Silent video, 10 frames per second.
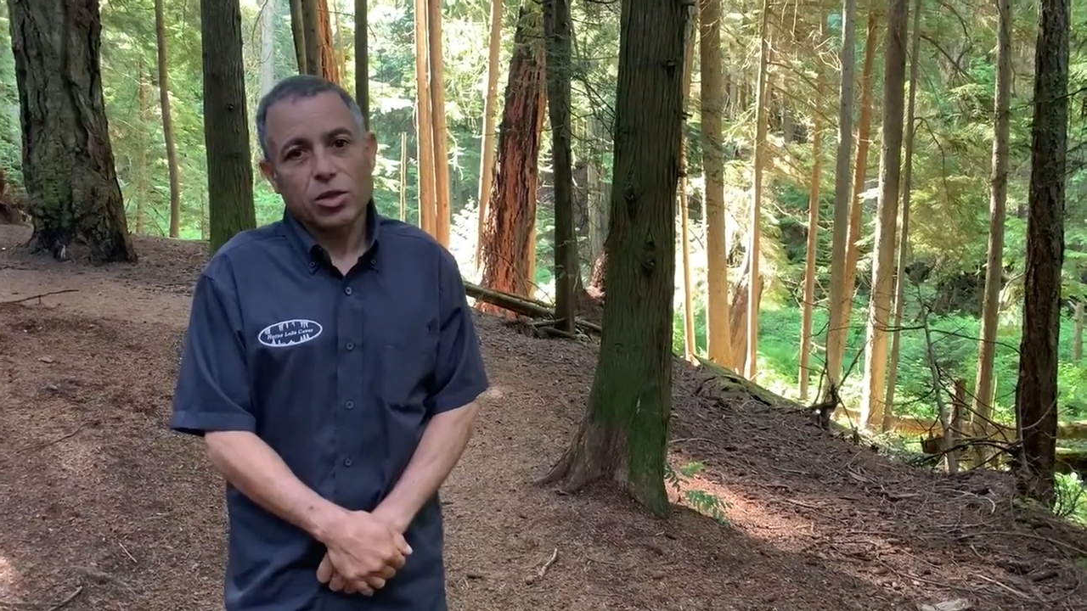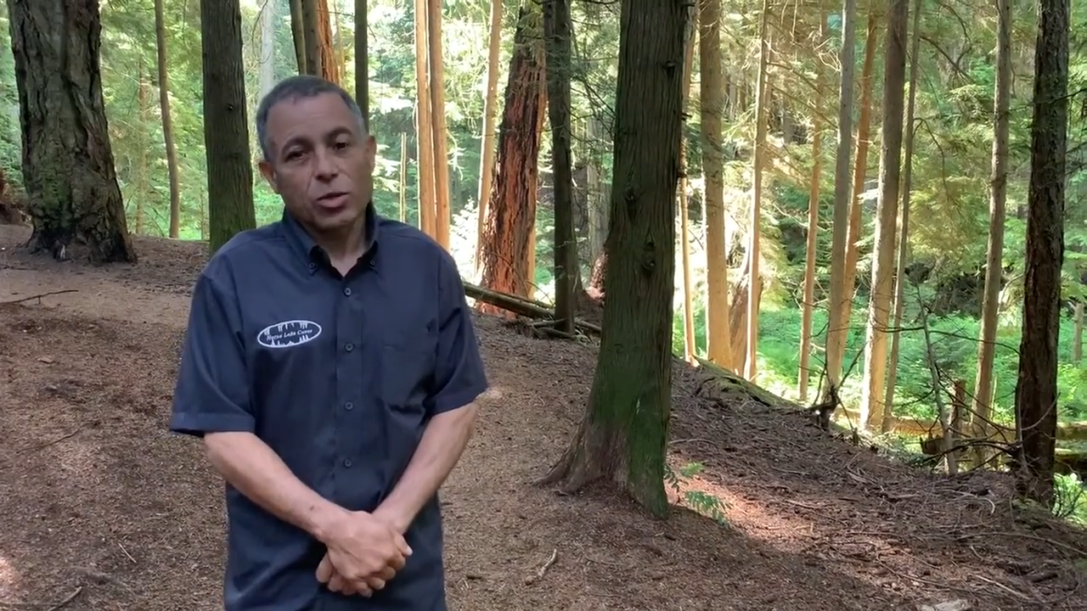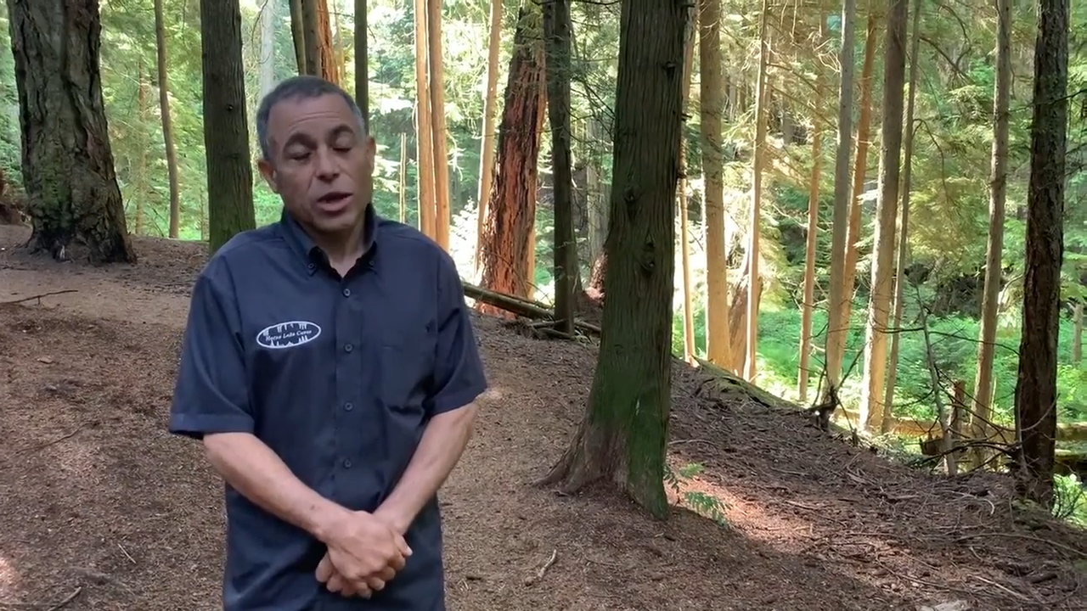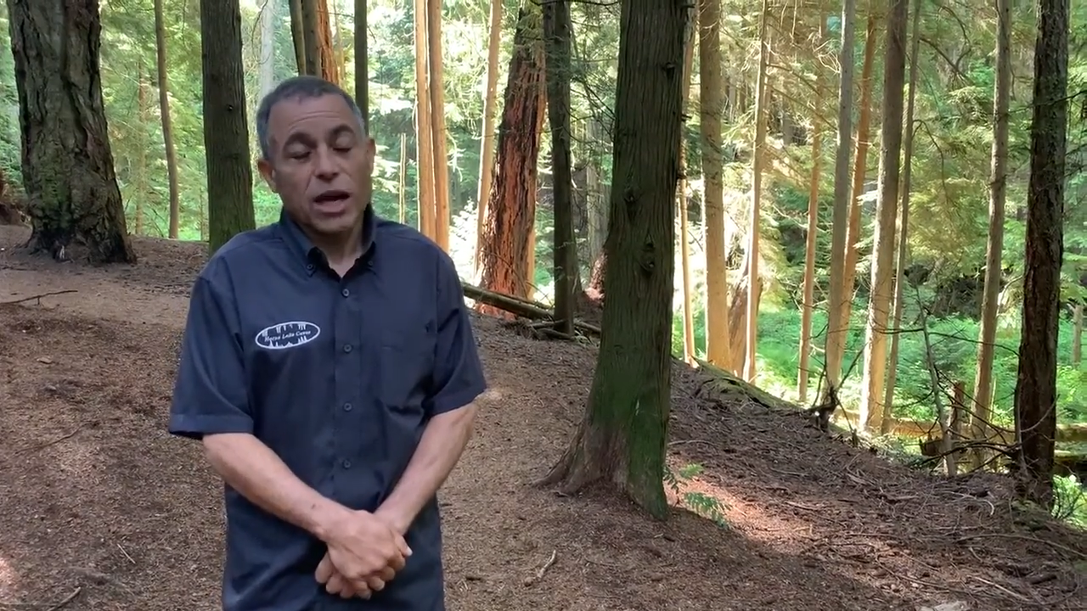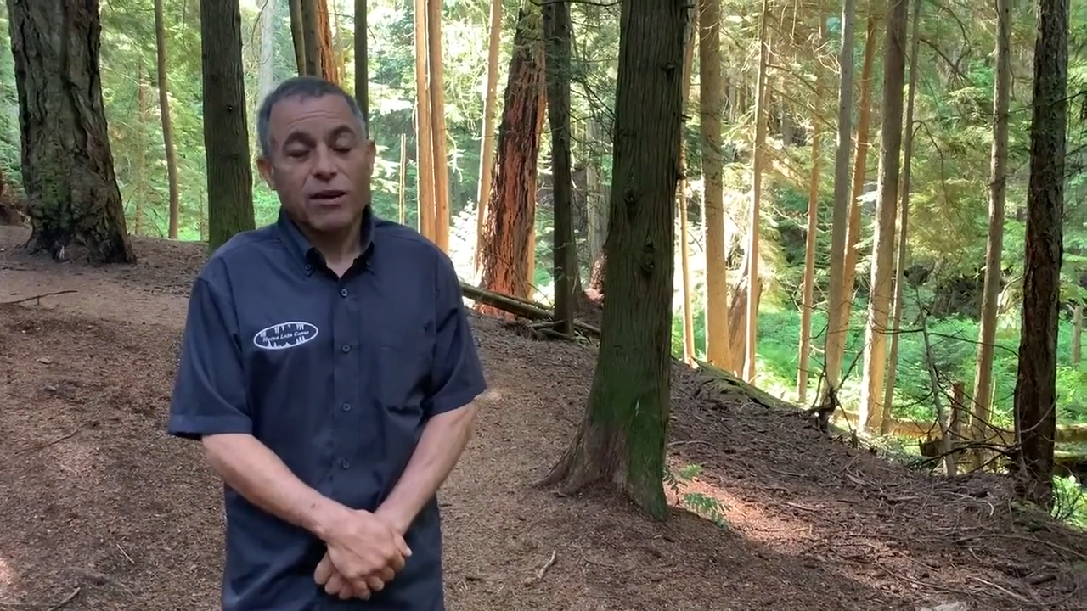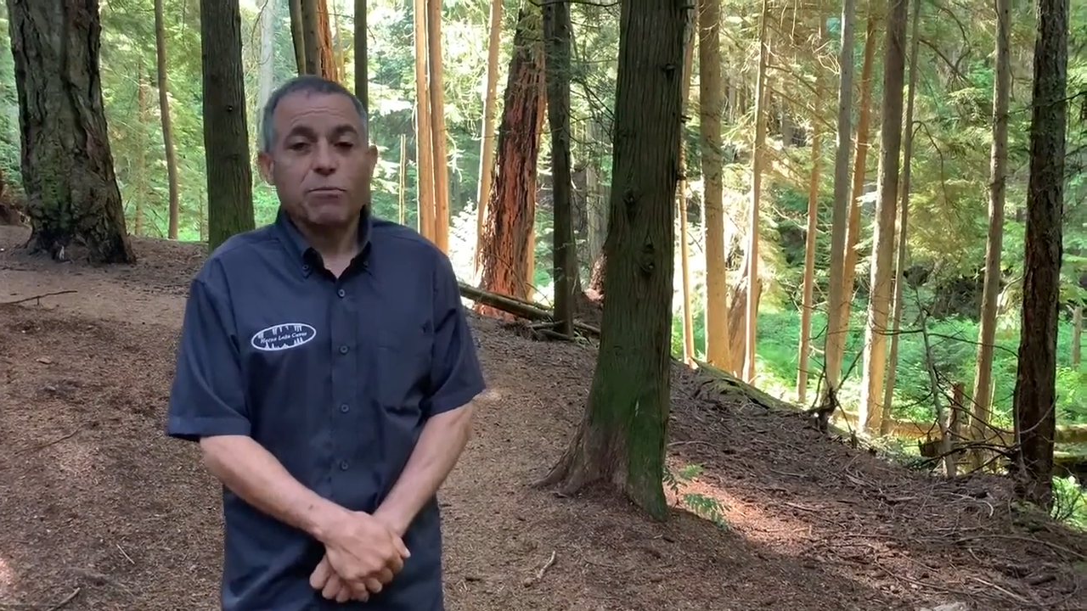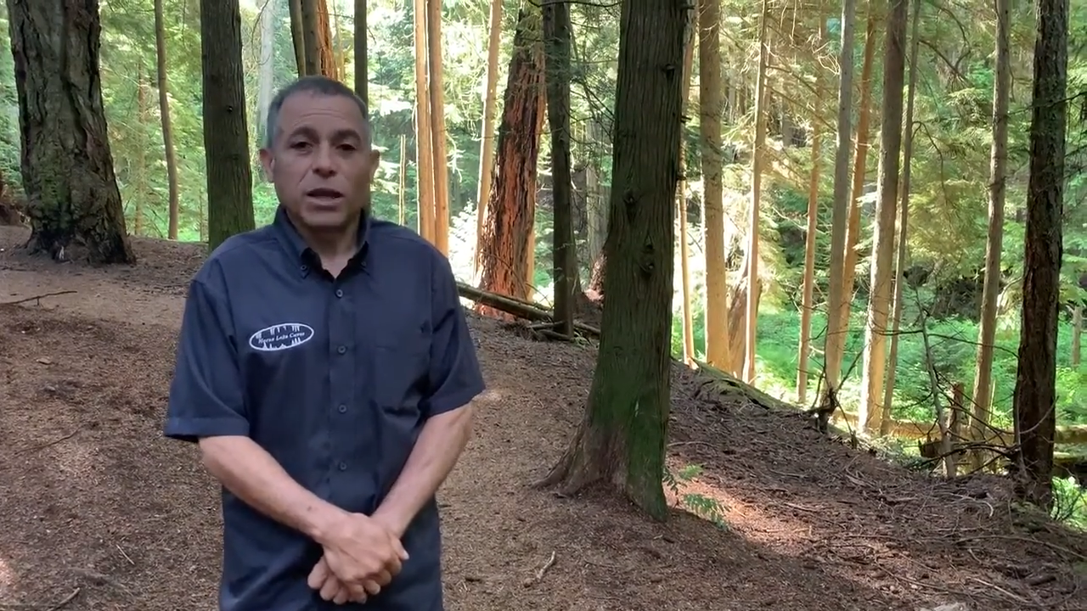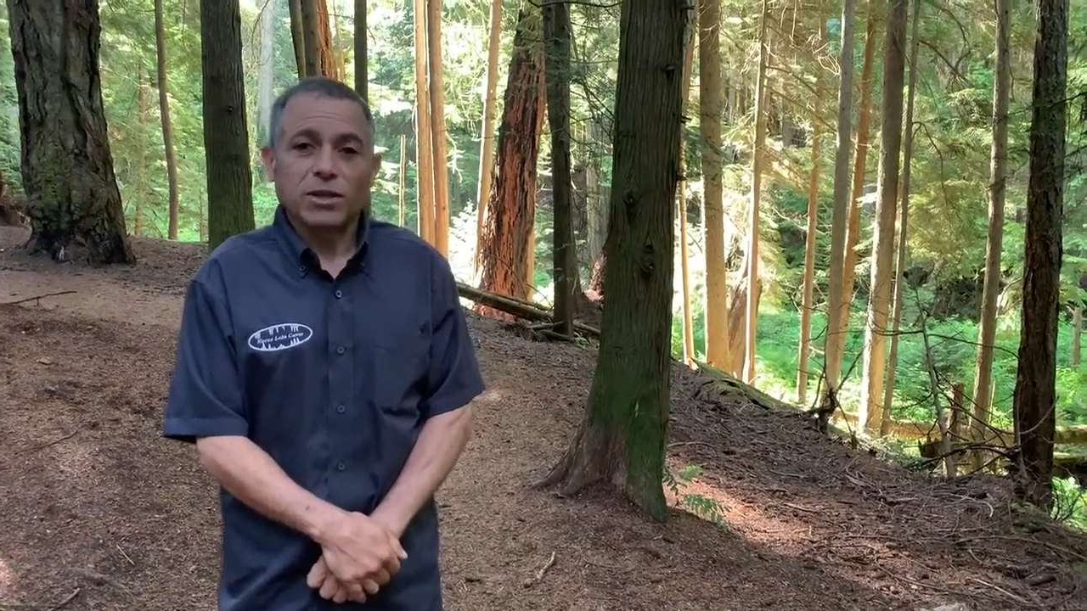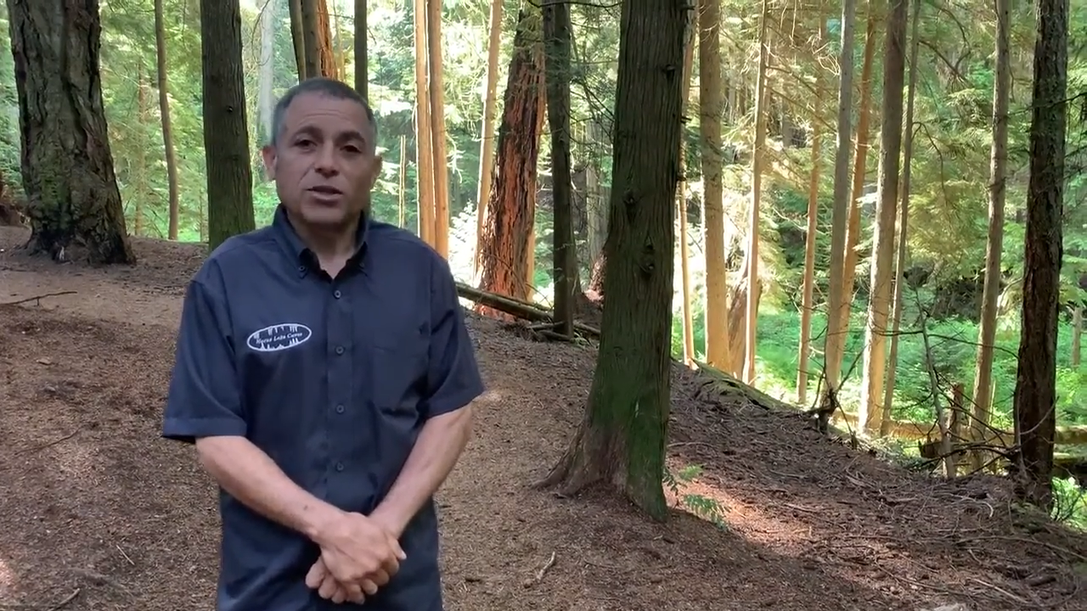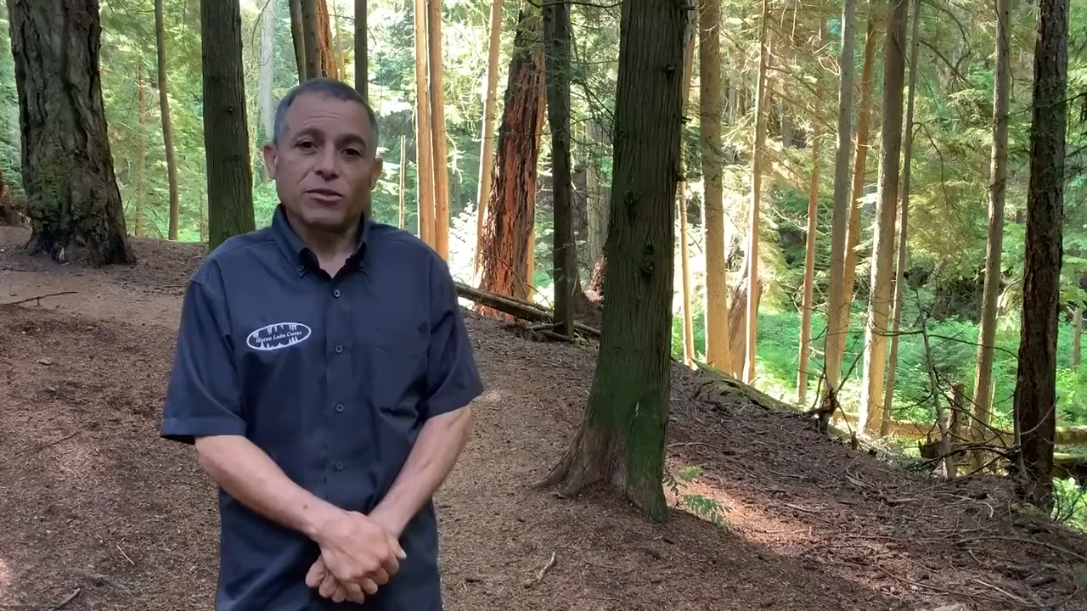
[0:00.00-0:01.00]
2.5
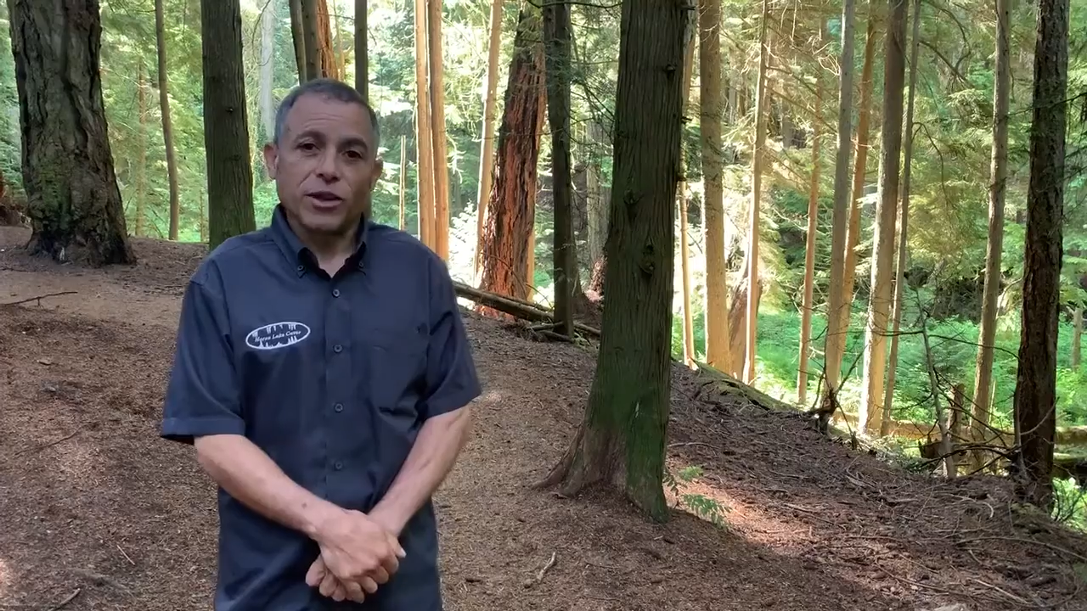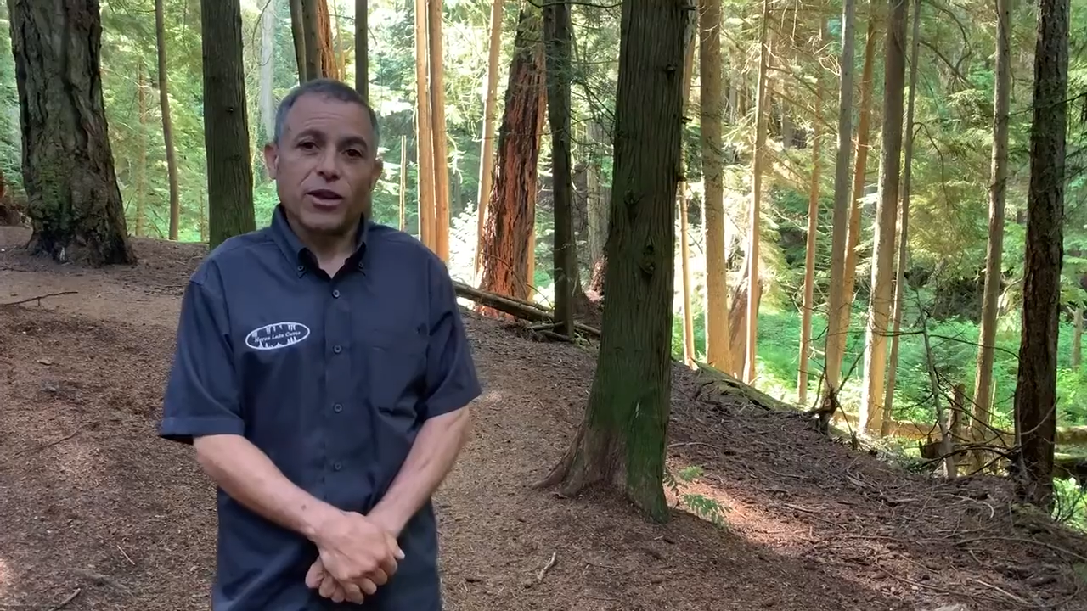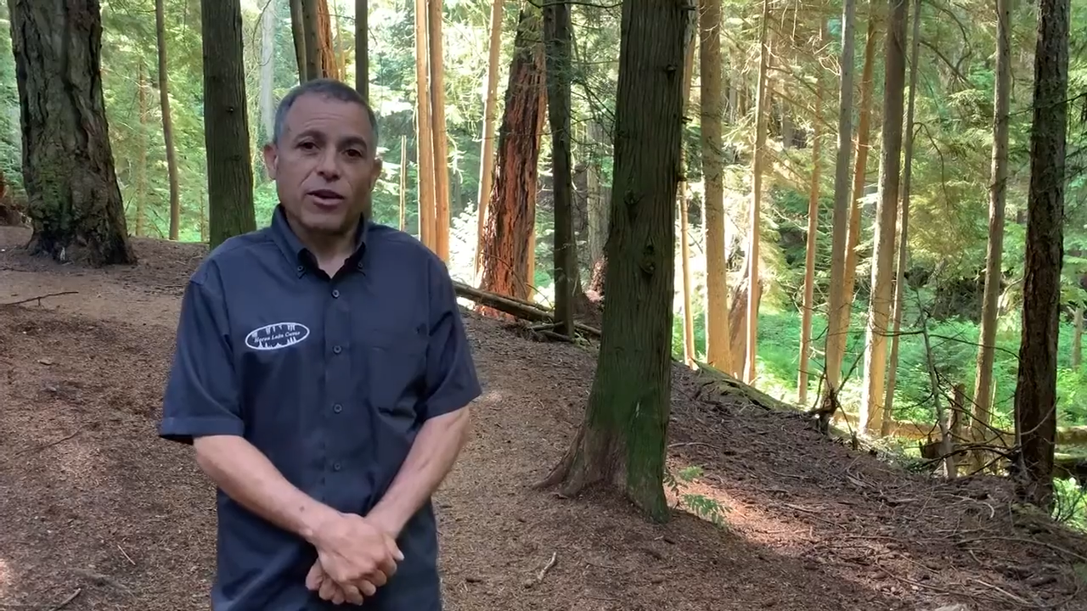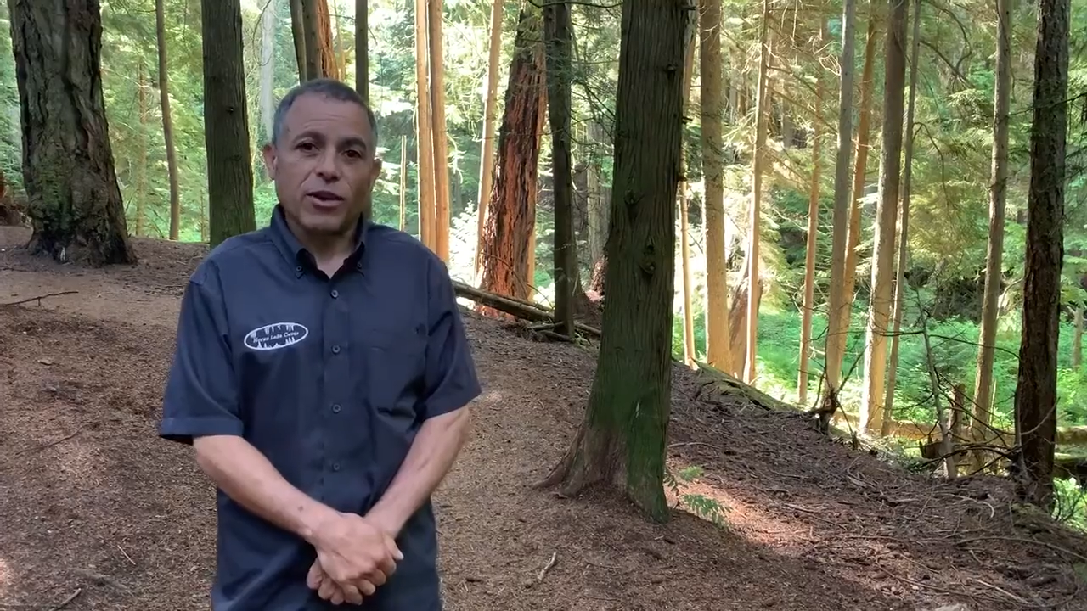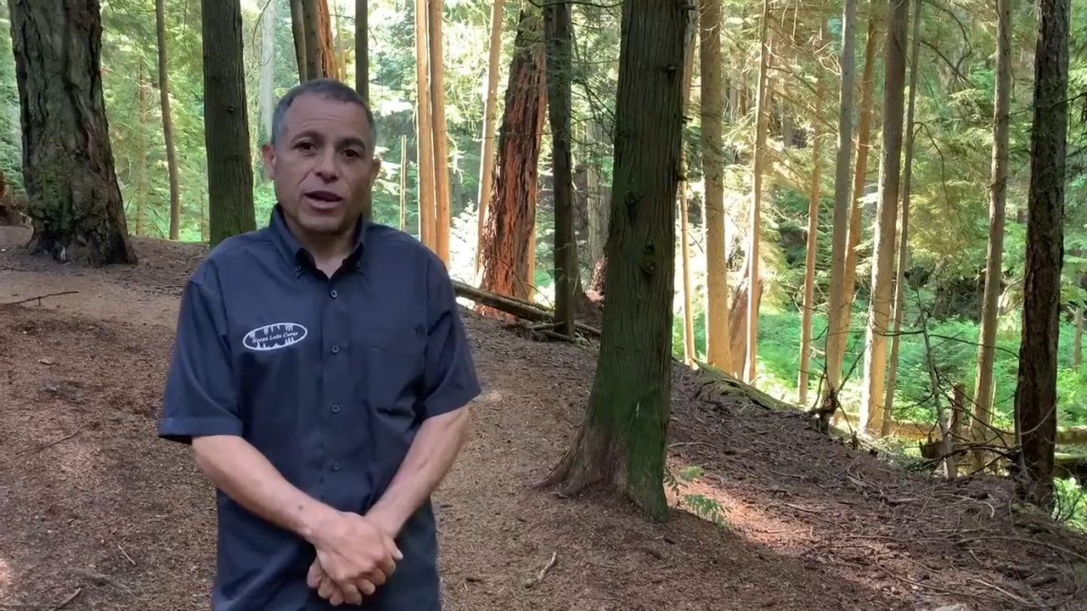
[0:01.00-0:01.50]
months to figure out